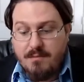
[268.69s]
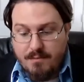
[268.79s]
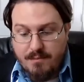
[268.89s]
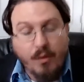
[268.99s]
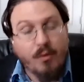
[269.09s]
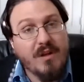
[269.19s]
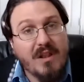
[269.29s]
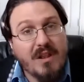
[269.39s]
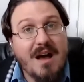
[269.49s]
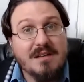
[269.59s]
Bill
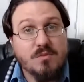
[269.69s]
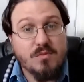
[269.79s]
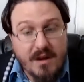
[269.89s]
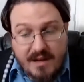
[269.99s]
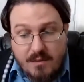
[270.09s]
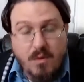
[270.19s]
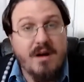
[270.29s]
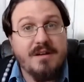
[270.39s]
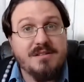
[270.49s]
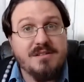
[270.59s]
realized where he
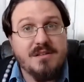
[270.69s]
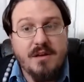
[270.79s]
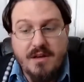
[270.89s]
was